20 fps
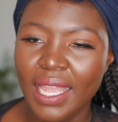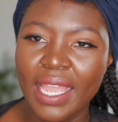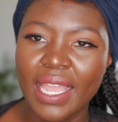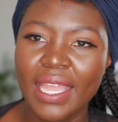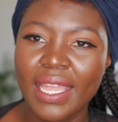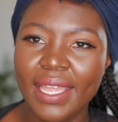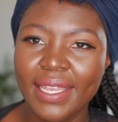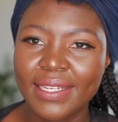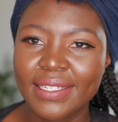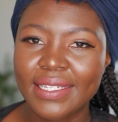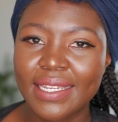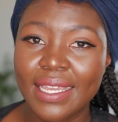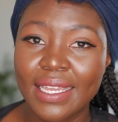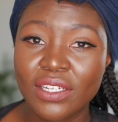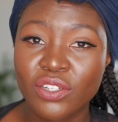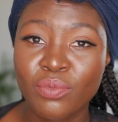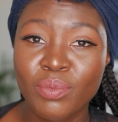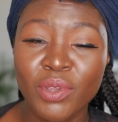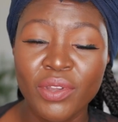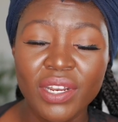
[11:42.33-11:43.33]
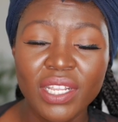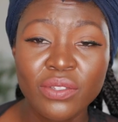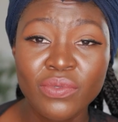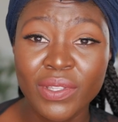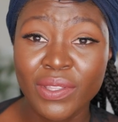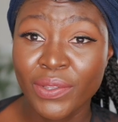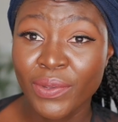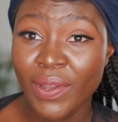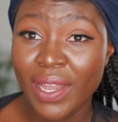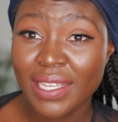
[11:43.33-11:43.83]
And to be honest
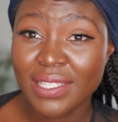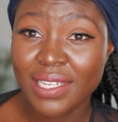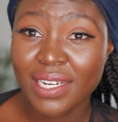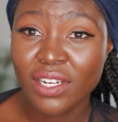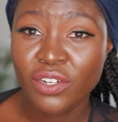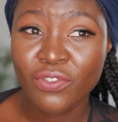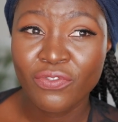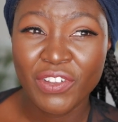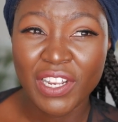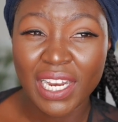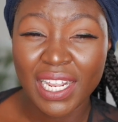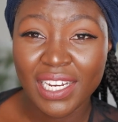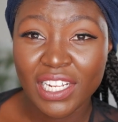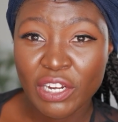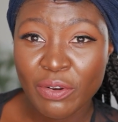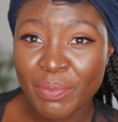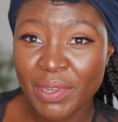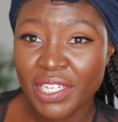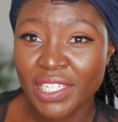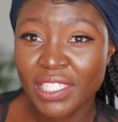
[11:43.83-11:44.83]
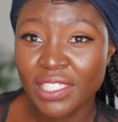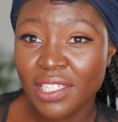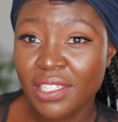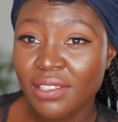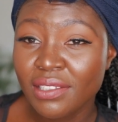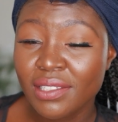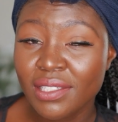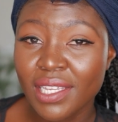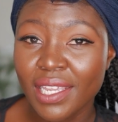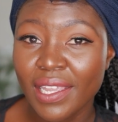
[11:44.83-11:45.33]
with you, I started to feel a little bit
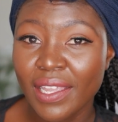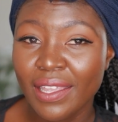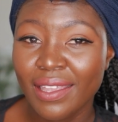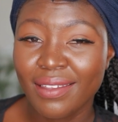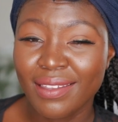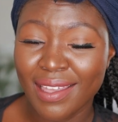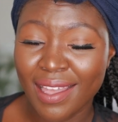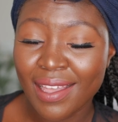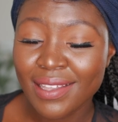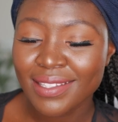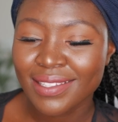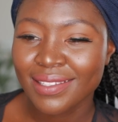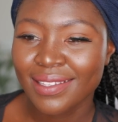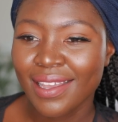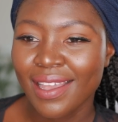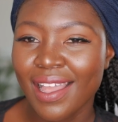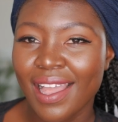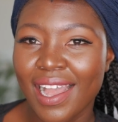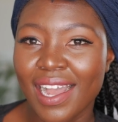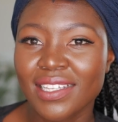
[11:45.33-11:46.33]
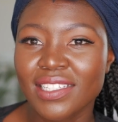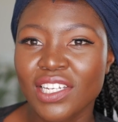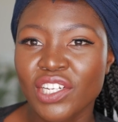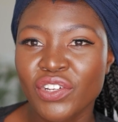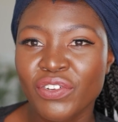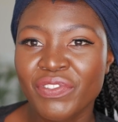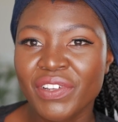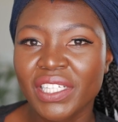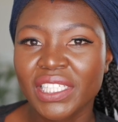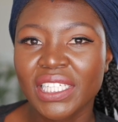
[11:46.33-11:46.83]
guilty. Yes, I
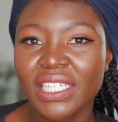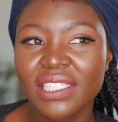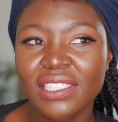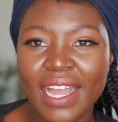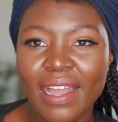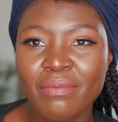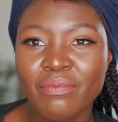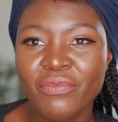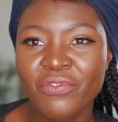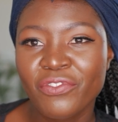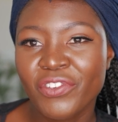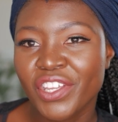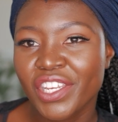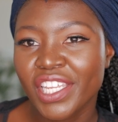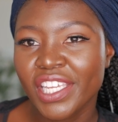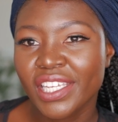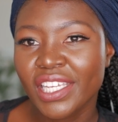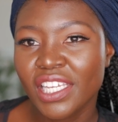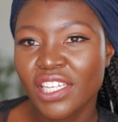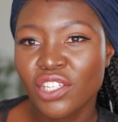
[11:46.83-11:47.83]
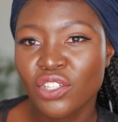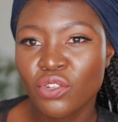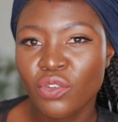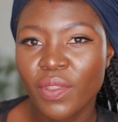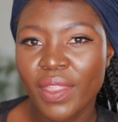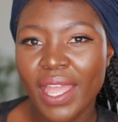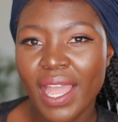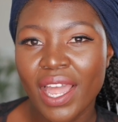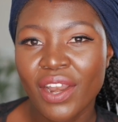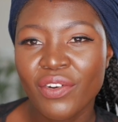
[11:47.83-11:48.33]
started to feel guilty. I'm feeding
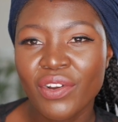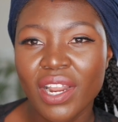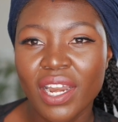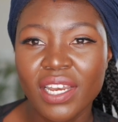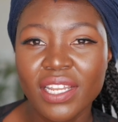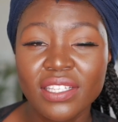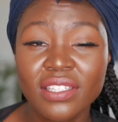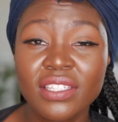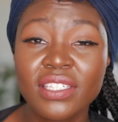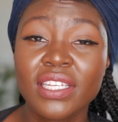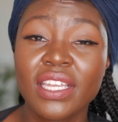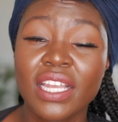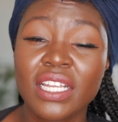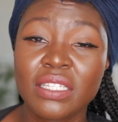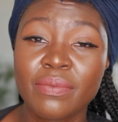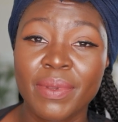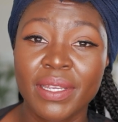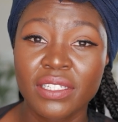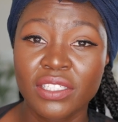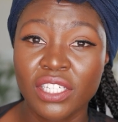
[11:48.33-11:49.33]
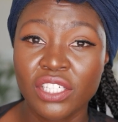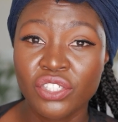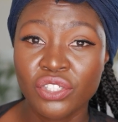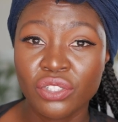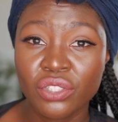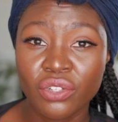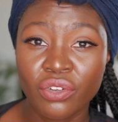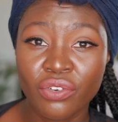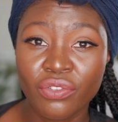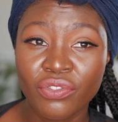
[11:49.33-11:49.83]
into the unrealistic
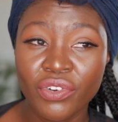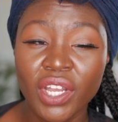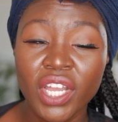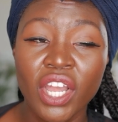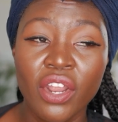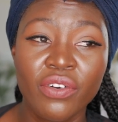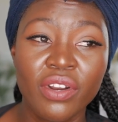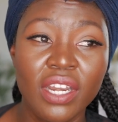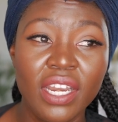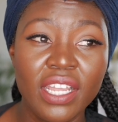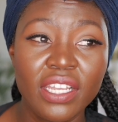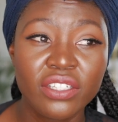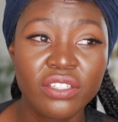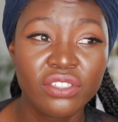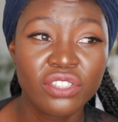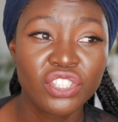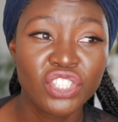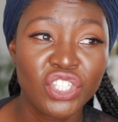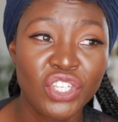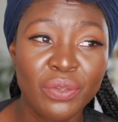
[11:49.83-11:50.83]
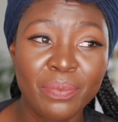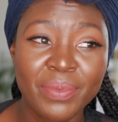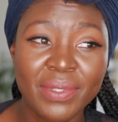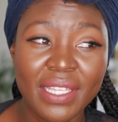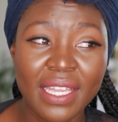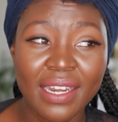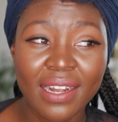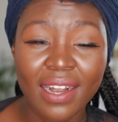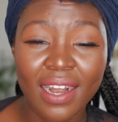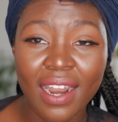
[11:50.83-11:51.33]
expectation of
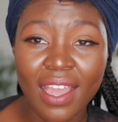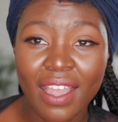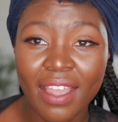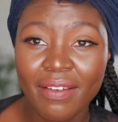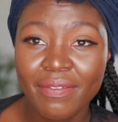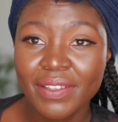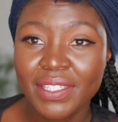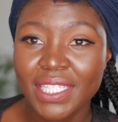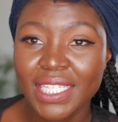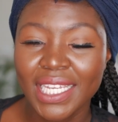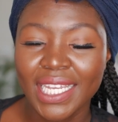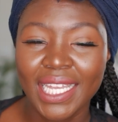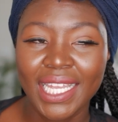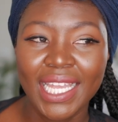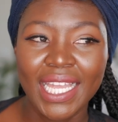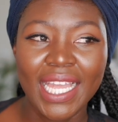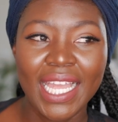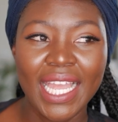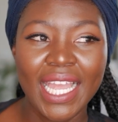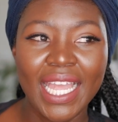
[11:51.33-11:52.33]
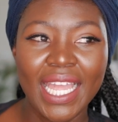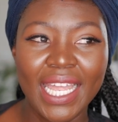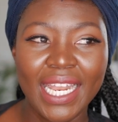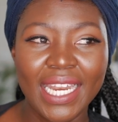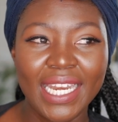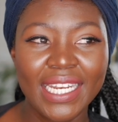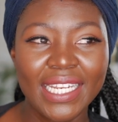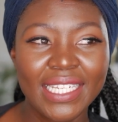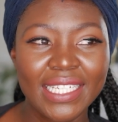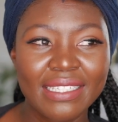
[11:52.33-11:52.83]
relationships and lives,
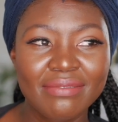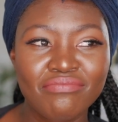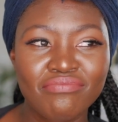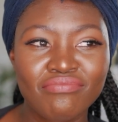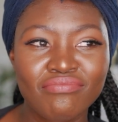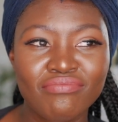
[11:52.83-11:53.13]
and